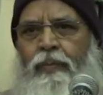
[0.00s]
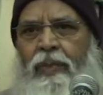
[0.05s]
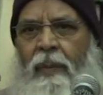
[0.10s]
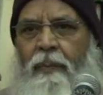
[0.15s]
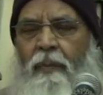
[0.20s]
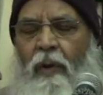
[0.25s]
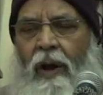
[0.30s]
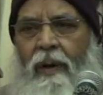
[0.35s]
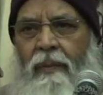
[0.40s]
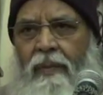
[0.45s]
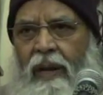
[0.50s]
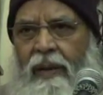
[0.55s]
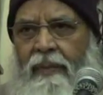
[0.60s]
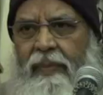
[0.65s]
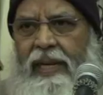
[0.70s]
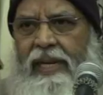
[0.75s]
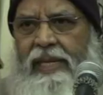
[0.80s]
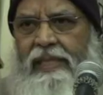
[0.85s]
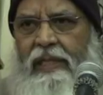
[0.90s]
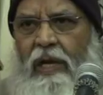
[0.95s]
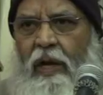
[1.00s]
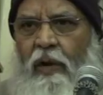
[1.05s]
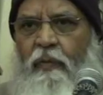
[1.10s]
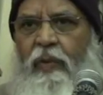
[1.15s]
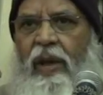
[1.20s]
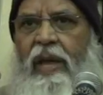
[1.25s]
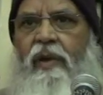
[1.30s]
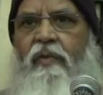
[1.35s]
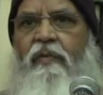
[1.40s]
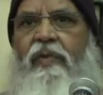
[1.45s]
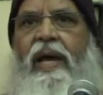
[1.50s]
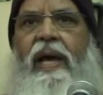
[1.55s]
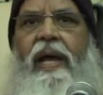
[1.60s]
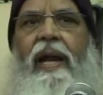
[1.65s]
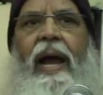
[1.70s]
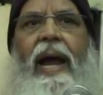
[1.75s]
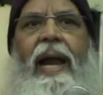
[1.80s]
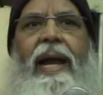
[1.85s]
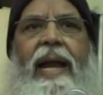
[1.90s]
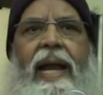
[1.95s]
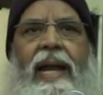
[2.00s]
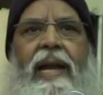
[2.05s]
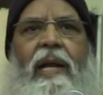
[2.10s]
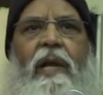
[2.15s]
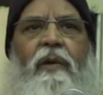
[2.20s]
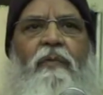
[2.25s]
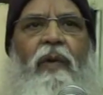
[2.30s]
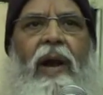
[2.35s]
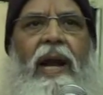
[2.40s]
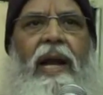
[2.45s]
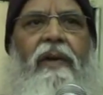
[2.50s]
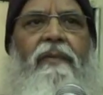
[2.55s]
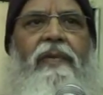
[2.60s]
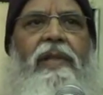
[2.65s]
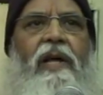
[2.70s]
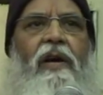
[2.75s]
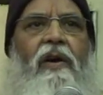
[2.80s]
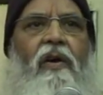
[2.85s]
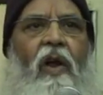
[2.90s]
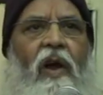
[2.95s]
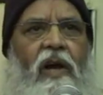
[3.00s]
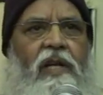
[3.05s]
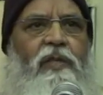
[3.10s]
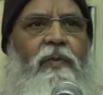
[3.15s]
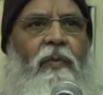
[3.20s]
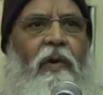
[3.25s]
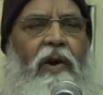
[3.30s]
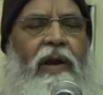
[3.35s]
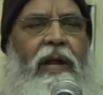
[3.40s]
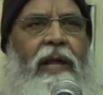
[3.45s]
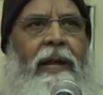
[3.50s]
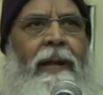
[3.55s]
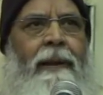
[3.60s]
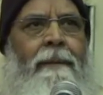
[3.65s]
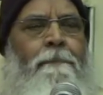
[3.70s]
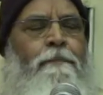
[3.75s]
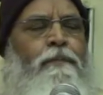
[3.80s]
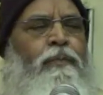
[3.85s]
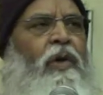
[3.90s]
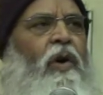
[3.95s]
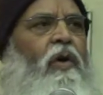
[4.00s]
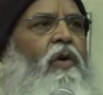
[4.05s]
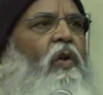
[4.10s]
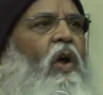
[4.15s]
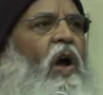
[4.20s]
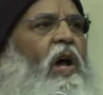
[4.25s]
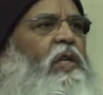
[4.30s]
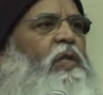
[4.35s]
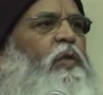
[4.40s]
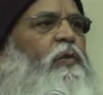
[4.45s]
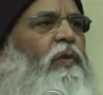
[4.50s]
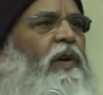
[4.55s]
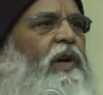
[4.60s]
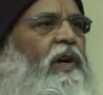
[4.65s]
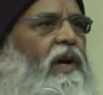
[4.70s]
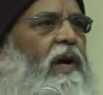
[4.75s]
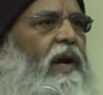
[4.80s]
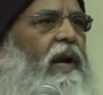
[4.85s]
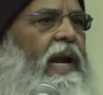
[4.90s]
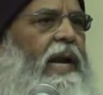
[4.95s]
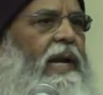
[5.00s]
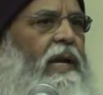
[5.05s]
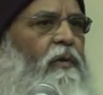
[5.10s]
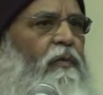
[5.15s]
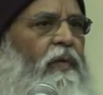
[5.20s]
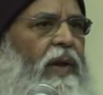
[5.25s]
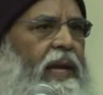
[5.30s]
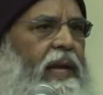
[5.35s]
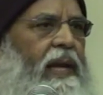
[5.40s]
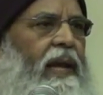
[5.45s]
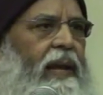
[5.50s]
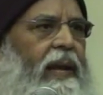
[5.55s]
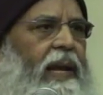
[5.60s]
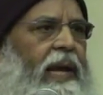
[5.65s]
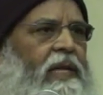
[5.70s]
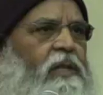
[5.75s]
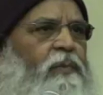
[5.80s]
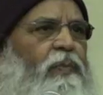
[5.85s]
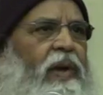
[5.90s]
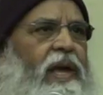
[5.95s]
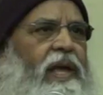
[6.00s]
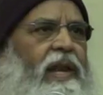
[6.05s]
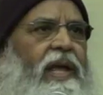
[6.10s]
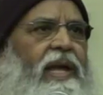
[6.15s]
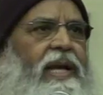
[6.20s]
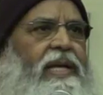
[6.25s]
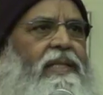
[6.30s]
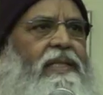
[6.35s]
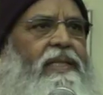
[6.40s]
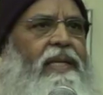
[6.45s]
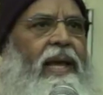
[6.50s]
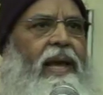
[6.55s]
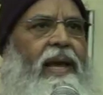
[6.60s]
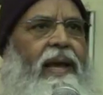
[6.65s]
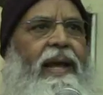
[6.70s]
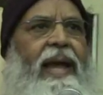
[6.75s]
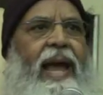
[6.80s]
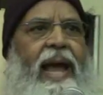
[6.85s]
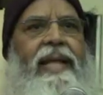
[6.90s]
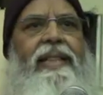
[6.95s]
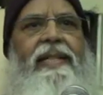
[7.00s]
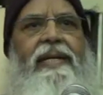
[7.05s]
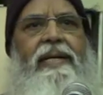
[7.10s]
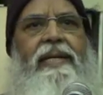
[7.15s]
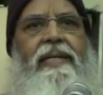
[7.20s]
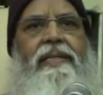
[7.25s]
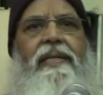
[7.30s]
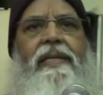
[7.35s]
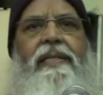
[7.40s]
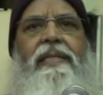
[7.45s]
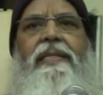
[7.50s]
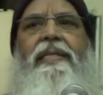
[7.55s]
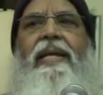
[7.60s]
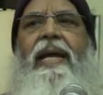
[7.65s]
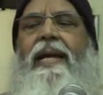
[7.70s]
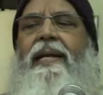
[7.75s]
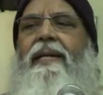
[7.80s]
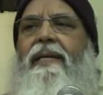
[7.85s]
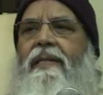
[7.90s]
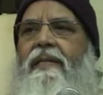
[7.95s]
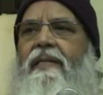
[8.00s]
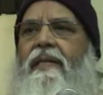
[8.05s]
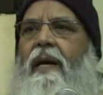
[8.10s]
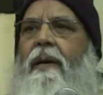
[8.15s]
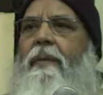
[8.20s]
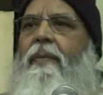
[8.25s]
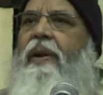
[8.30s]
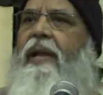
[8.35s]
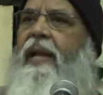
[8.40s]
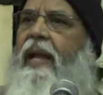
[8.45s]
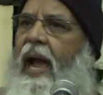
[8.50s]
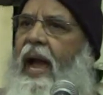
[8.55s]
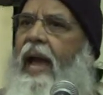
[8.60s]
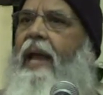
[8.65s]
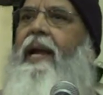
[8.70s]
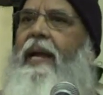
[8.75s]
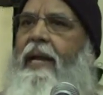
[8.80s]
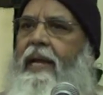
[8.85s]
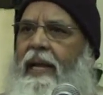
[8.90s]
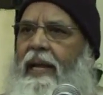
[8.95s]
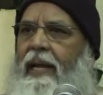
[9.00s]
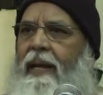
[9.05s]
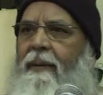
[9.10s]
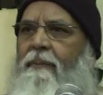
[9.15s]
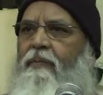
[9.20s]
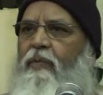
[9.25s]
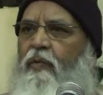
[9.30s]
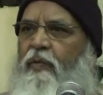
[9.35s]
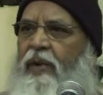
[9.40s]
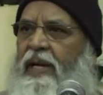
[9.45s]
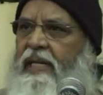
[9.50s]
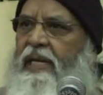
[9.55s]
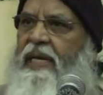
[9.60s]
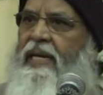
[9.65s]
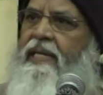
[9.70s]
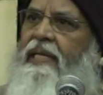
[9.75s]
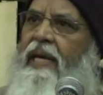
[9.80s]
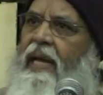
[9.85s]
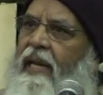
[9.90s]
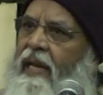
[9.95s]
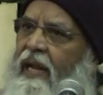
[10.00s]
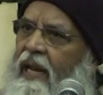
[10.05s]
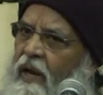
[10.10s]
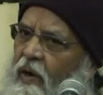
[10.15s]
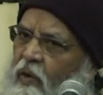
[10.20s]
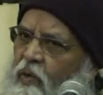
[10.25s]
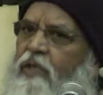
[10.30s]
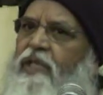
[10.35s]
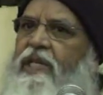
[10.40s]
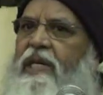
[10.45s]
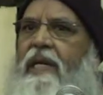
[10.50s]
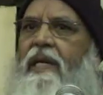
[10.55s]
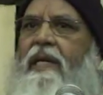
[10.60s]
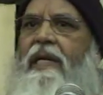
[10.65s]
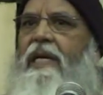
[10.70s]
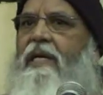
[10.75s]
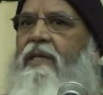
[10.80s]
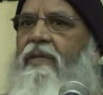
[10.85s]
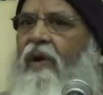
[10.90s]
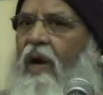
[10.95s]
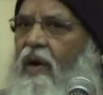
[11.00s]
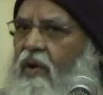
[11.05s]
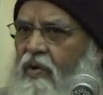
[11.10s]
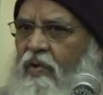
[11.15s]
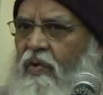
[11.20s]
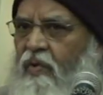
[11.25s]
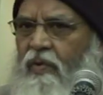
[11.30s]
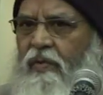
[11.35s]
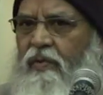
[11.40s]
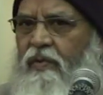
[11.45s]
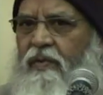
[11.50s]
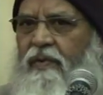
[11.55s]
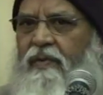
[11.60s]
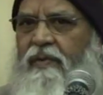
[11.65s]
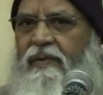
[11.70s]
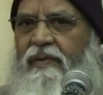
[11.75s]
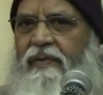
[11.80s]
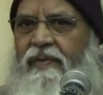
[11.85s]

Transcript: The problem is when we are identified with the gross body, the gross world, and waking experience gathers a status of reality, which is an illusion. It is not true.